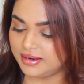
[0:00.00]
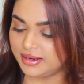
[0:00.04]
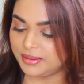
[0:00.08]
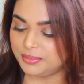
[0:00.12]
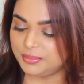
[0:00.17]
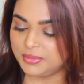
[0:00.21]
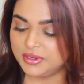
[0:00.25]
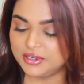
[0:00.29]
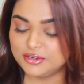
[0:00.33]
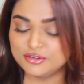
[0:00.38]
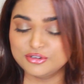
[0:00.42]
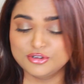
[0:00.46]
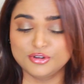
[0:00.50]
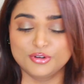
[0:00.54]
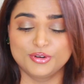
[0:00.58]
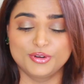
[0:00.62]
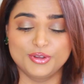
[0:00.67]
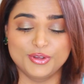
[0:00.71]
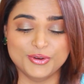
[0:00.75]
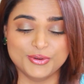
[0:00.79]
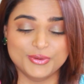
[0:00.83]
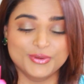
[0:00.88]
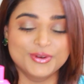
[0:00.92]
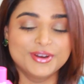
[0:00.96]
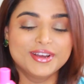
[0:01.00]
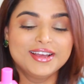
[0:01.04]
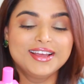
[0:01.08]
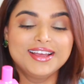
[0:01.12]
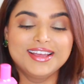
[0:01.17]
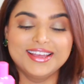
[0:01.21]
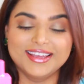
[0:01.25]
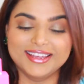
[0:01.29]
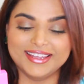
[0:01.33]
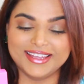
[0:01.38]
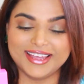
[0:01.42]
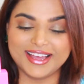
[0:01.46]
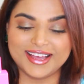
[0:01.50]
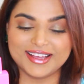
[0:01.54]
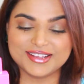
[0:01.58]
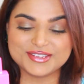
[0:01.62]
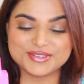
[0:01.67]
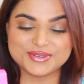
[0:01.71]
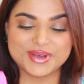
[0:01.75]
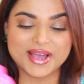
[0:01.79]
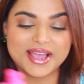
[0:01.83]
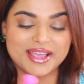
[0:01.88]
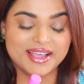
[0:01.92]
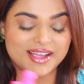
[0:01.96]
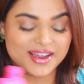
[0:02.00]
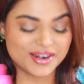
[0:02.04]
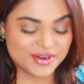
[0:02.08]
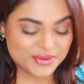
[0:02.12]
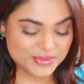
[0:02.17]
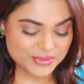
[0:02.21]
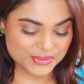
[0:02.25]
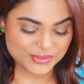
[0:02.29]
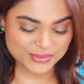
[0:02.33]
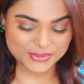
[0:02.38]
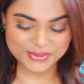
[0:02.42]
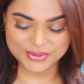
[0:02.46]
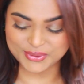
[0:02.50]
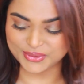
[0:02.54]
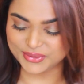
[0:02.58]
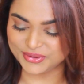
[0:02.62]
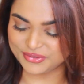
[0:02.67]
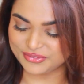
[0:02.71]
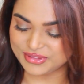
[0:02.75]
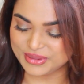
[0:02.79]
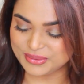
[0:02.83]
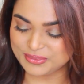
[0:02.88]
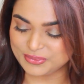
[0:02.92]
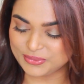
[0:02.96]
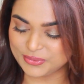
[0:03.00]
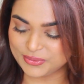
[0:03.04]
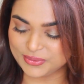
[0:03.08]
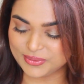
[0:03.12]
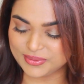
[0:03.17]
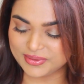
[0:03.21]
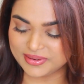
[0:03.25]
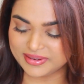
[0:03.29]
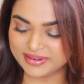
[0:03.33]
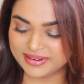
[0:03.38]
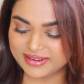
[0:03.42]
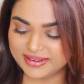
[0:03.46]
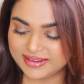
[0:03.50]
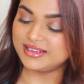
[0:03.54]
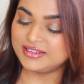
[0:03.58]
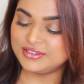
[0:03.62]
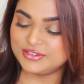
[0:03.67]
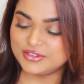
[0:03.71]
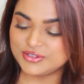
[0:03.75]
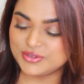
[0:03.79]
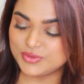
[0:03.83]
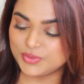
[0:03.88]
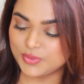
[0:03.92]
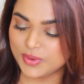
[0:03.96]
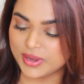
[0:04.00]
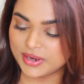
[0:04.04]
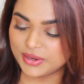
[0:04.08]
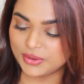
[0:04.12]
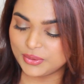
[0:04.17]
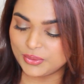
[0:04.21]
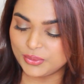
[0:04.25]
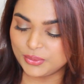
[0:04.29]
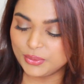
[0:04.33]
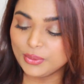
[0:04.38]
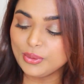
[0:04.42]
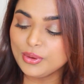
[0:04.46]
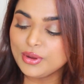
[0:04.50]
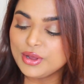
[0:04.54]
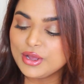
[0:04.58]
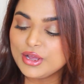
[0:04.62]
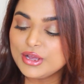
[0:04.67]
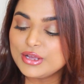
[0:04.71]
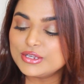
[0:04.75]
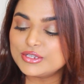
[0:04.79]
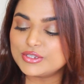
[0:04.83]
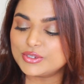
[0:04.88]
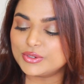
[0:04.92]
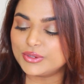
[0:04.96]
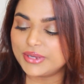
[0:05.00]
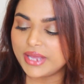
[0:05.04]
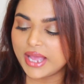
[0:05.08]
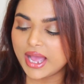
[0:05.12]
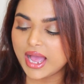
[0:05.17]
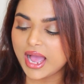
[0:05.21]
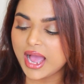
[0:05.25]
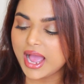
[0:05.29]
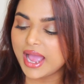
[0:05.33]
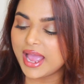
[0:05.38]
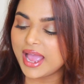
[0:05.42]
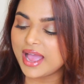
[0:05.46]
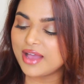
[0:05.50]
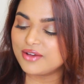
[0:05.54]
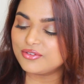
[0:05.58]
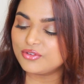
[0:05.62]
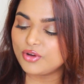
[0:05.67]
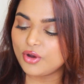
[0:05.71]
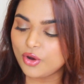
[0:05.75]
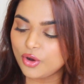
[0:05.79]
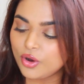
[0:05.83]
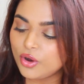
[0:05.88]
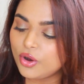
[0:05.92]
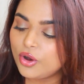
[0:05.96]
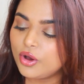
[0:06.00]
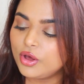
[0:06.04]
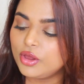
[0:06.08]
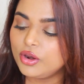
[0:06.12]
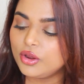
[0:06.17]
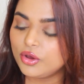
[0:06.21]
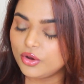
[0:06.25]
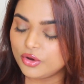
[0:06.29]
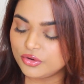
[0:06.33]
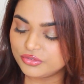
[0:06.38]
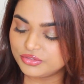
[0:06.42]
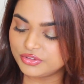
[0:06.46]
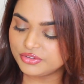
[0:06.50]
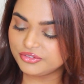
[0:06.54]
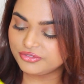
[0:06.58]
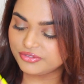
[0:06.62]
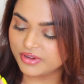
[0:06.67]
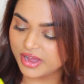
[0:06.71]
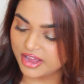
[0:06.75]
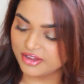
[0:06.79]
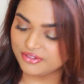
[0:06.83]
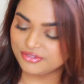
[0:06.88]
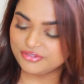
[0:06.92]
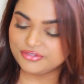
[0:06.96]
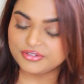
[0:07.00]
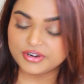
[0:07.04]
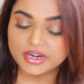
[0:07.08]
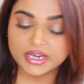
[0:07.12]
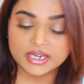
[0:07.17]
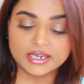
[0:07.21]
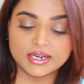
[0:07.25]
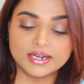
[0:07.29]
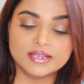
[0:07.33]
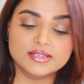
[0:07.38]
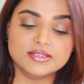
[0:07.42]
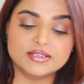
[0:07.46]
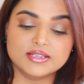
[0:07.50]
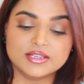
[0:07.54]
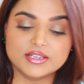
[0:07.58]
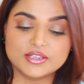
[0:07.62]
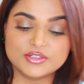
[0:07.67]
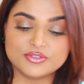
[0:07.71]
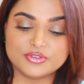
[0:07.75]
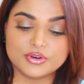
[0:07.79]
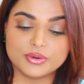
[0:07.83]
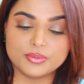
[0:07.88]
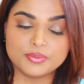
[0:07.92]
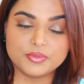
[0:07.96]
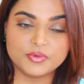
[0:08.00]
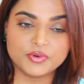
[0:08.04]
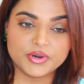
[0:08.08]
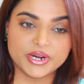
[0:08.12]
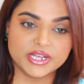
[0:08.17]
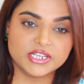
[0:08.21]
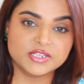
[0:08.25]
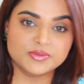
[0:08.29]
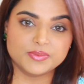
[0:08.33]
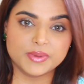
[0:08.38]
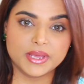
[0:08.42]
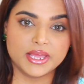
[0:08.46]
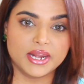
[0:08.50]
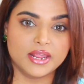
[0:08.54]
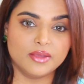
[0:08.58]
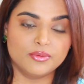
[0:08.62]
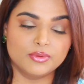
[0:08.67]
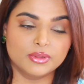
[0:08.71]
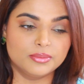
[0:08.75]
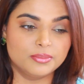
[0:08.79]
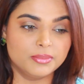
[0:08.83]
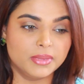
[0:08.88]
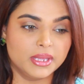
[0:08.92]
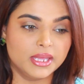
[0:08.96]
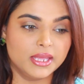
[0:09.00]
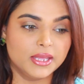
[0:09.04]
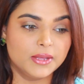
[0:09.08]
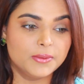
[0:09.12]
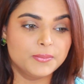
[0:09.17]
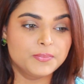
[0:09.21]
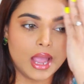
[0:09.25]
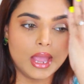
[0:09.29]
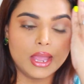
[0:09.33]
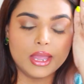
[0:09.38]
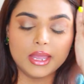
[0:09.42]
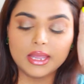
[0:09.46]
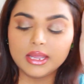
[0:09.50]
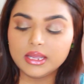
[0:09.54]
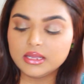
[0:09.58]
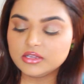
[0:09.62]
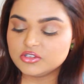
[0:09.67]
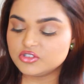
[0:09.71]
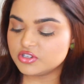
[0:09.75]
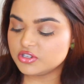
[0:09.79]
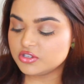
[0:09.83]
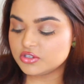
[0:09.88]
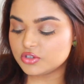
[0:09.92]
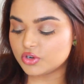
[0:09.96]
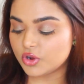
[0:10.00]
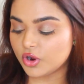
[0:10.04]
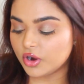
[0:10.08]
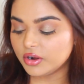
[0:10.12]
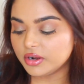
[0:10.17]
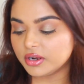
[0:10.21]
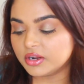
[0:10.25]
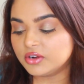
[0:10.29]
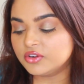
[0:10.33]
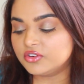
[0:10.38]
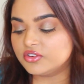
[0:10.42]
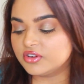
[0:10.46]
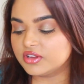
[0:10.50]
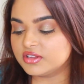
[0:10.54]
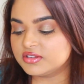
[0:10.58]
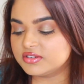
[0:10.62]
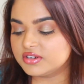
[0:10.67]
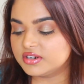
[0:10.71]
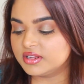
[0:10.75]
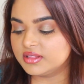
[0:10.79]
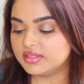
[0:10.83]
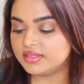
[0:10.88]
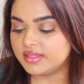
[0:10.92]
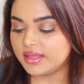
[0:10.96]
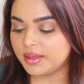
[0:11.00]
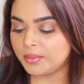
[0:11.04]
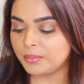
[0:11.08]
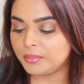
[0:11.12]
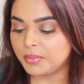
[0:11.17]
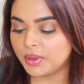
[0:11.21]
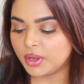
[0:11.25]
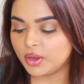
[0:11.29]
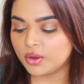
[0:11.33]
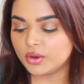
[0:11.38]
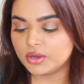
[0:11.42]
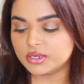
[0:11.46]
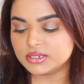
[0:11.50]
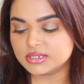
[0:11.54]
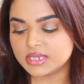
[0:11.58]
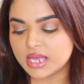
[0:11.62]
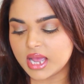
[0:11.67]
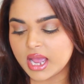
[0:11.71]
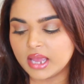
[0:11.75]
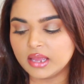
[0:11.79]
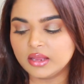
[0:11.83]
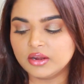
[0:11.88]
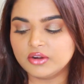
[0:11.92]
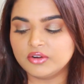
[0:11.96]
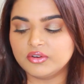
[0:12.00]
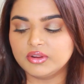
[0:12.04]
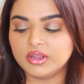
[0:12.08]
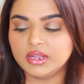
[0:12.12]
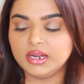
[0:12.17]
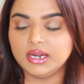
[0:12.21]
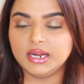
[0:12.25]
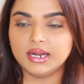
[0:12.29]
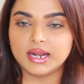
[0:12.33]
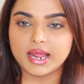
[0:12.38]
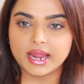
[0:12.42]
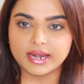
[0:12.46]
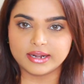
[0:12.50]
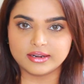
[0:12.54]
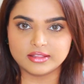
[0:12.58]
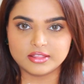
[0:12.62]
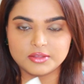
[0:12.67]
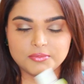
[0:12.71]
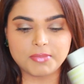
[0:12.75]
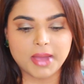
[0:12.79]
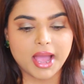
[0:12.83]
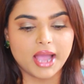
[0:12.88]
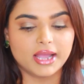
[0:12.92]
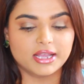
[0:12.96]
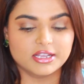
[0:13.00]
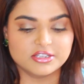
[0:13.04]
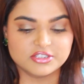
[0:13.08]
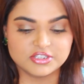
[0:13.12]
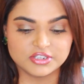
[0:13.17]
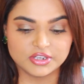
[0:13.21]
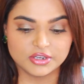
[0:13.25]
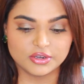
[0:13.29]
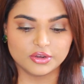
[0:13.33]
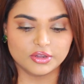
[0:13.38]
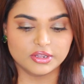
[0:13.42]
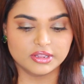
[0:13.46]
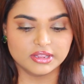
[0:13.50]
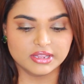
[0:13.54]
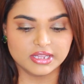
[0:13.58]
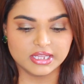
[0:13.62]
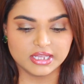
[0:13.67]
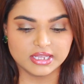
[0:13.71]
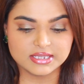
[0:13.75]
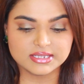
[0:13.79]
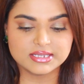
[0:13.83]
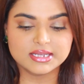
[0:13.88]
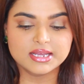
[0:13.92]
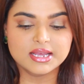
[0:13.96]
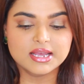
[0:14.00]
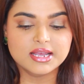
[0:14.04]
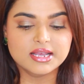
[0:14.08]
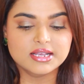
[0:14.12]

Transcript: Let me show you. Yeah, so I can't hold all of them in just one go. So yeah, I have all of the 5 fragrances from Dressberry with me. I just got interested in them because I really liked the packaging on these